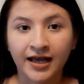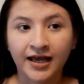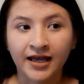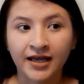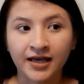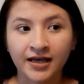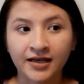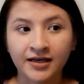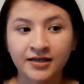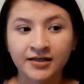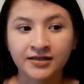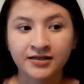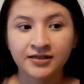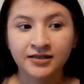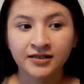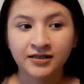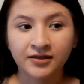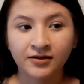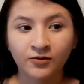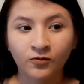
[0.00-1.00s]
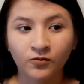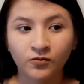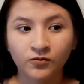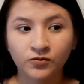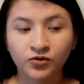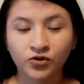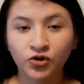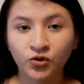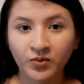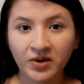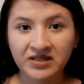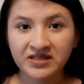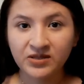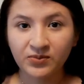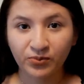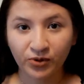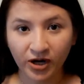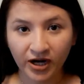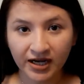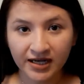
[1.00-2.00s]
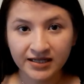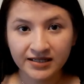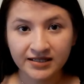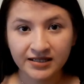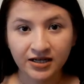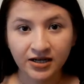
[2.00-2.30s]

And to my surprise,